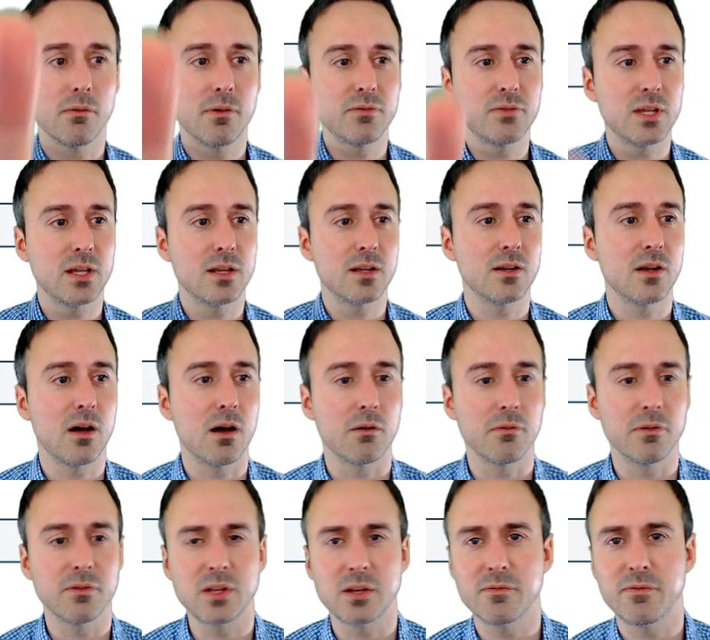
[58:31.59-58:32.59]
We've done it all.
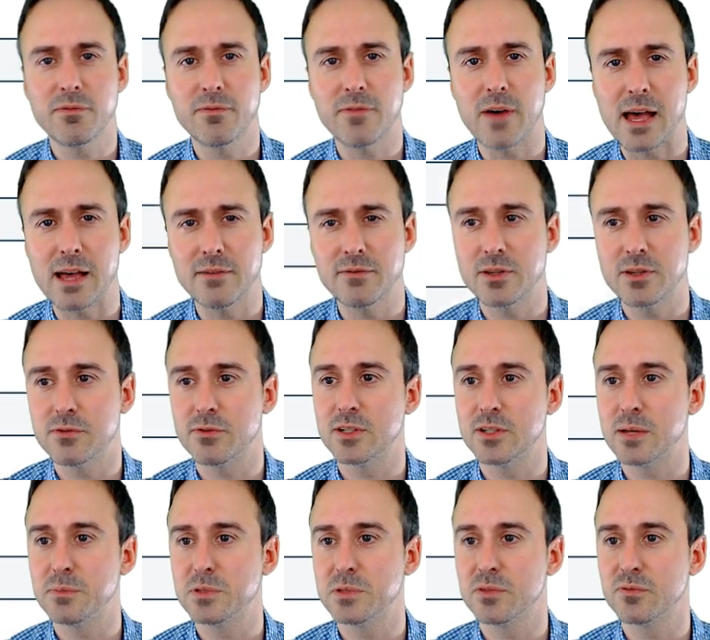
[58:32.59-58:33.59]
We've done five different
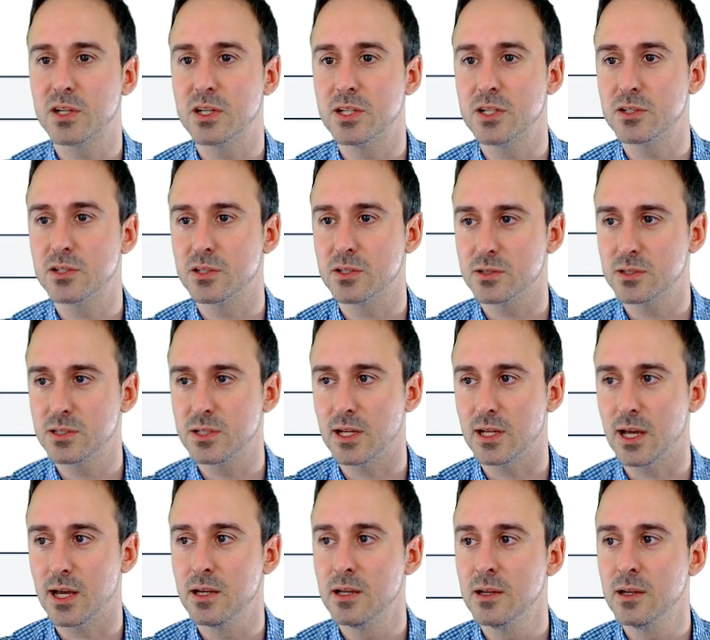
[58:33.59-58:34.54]
types of conditionals today.